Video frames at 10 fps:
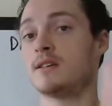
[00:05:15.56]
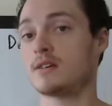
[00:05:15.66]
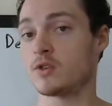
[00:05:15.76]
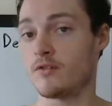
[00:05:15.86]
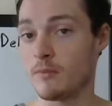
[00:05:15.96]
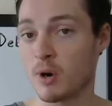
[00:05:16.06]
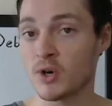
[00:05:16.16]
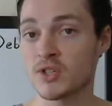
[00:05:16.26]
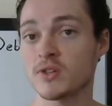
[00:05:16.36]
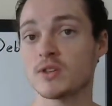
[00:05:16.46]
sort of a
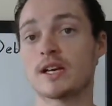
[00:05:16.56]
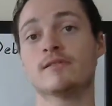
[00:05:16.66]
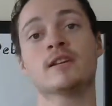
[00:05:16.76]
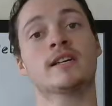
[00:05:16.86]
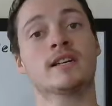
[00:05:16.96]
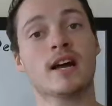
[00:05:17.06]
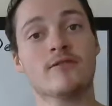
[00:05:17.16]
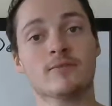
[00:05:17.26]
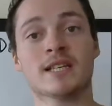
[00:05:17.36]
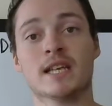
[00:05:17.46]
personal level and a
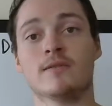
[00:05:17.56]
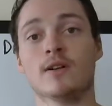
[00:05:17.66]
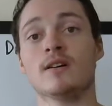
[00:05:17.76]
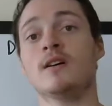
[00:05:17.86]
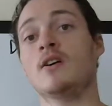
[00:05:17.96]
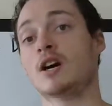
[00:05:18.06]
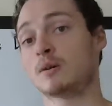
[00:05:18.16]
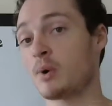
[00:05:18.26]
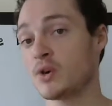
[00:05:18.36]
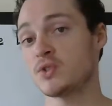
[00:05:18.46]
government level. On
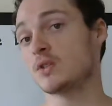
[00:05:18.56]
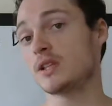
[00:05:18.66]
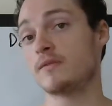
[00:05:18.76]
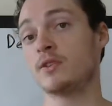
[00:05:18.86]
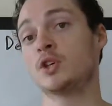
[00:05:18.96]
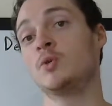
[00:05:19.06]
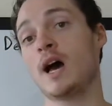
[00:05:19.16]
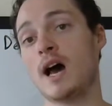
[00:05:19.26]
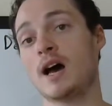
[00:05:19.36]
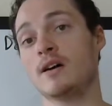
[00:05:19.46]
a personal level, you
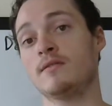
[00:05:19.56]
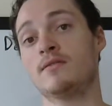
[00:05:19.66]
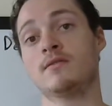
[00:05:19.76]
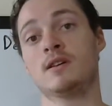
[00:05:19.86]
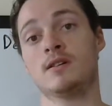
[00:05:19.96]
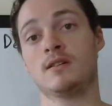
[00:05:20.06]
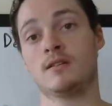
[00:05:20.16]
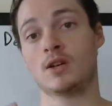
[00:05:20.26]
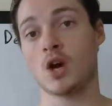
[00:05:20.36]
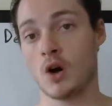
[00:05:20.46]
have
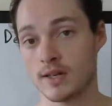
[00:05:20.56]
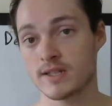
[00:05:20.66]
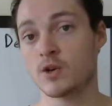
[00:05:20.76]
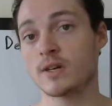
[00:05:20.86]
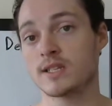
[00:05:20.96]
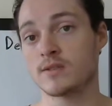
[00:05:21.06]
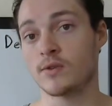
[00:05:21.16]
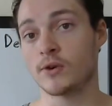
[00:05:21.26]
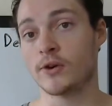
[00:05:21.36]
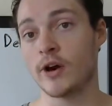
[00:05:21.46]
consequences
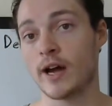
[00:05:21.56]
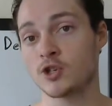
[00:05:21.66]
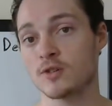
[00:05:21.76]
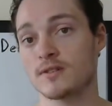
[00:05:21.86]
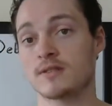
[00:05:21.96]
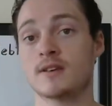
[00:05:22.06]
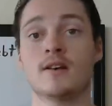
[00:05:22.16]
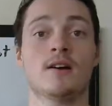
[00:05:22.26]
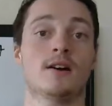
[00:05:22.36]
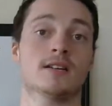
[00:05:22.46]
for your actions.
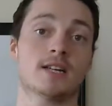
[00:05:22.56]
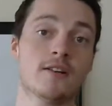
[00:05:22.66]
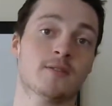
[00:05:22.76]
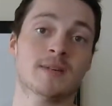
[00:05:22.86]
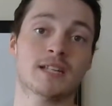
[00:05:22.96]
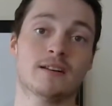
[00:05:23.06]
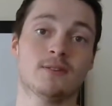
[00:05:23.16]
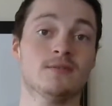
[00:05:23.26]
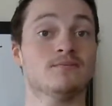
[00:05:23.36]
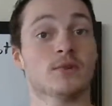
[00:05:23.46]
On a government
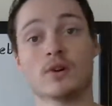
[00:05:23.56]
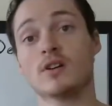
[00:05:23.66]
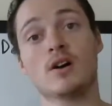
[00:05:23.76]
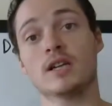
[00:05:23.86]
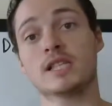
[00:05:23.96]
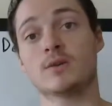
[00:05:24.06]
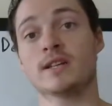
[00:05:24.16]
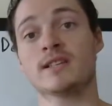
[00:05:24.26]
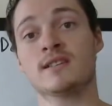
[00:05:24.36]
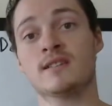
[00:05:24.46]
level, there are
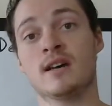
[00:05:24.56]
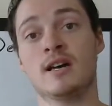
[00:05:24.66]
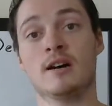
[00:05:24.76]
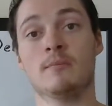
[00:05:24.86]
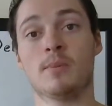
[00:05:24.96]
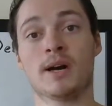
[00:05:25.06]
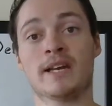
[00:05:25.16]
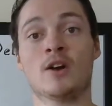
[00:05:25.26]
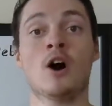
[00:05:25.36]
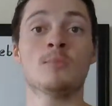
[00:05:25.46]
consequences, but
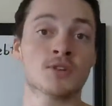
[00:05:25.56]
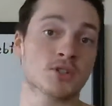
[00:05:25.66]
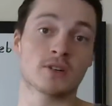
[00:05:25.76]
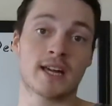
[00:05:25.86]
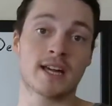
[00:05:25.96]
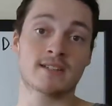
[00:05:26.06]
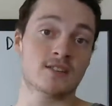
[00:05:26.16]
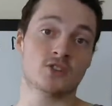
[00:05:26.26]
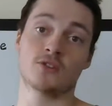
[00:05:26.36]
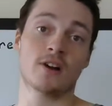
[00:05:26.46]
in almost all
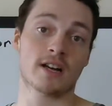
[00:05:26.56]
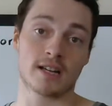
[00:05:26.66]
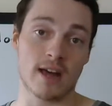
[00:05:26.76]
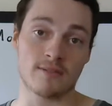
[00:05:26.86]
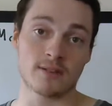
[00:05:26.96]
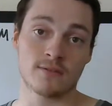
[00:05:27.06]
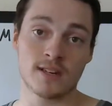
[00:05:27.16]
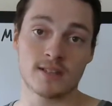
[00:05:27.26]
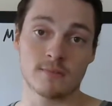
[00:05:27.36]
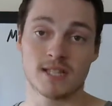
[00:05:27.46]
cases, you're not going to have to
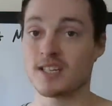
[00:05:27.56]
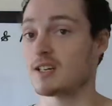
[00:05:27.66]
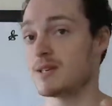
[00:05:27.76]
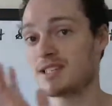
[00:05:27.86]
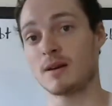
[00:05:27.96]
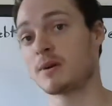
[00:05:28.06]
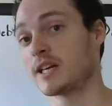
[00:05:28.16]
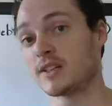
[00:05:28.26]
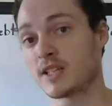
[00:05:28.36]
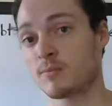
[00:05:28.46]
face them. It's going to be somebody
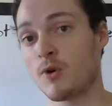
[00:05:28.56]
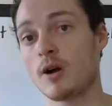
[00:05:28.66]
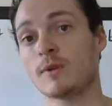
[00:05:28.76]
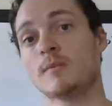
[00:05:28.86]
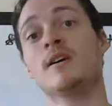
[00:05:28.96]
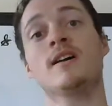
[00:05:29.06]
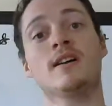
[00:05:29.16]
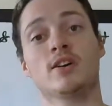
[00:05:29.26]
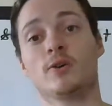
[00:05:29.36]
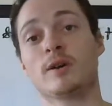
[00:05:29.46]
else's problem.
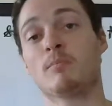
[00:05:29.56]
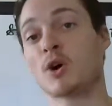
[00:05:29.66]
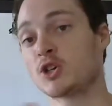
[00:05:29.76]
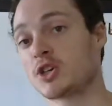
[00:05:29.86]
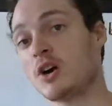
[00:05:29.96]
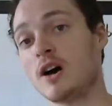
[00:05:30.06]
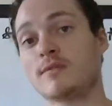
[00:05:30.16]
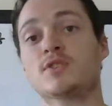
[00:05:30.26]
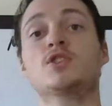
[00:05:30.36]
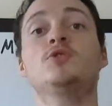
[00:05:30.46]
You can push it
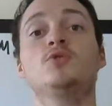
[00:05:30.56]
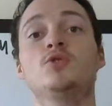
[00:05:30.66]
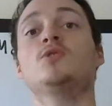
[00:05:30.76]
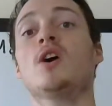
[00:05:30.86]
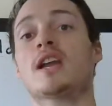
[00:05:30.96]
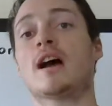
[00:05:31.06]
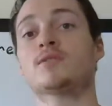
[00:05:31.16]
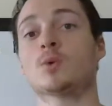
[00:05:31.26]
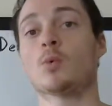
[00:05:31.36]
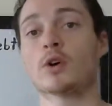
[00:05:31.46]
off, so you do not have
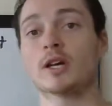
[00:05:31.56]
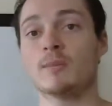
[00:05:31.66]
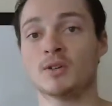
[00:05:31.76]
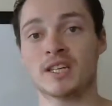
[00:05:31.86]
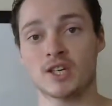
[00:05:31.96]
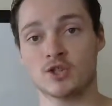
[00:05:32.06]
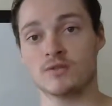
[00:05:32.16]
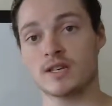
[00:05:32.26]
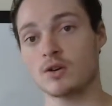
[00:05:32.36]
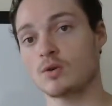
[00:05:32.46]
to worry about the
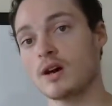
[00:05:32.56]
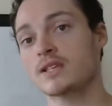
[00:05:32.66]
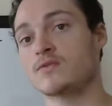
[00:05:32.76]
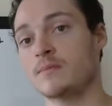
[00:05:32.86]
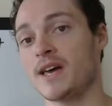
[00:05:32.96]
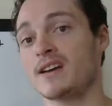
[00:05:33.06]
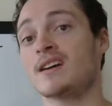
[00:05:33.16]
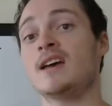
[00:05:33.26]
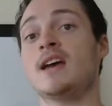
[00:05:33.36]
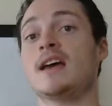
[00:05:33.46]
issues that arise from that.
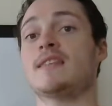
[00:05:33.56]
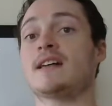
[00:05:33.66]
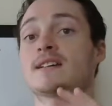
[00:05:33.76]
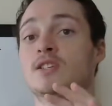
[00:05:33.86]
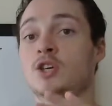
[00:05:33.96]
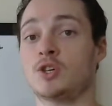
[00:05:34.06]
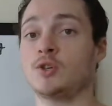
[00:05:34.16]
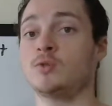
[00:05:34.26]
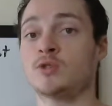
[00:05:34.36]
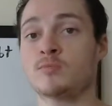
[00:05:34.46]
And that is a
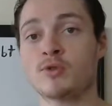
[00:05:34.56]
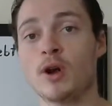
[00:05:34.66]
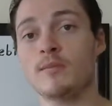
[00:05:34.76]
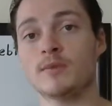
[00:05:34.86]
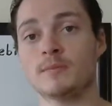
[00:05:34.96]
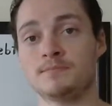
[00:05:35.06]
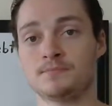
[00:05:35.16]
huge problem.